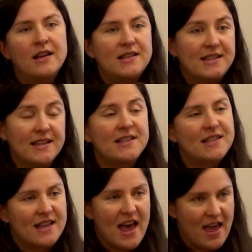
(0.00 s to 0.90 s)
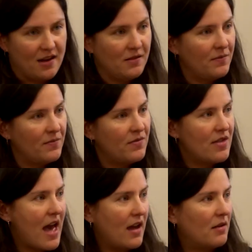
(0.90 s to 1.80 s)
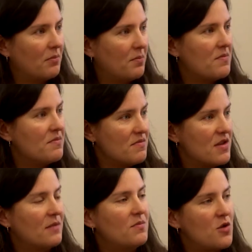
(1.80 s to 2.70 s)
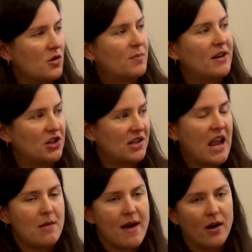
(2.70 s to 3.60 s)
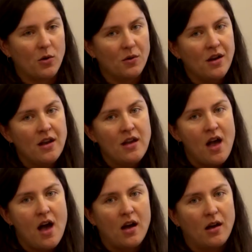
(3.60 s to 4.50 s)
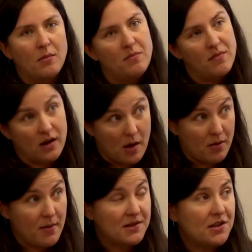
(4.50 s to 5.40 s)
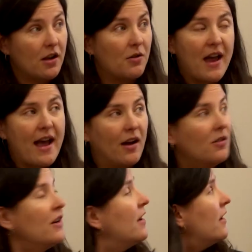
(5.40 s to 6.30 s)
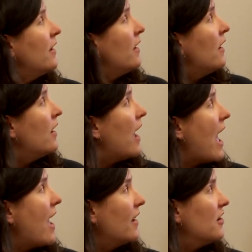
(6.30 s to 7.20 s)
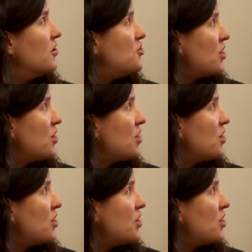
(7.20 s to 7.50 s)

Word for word: Since then, that, the, those budgets came out uh, a couple months ago now. And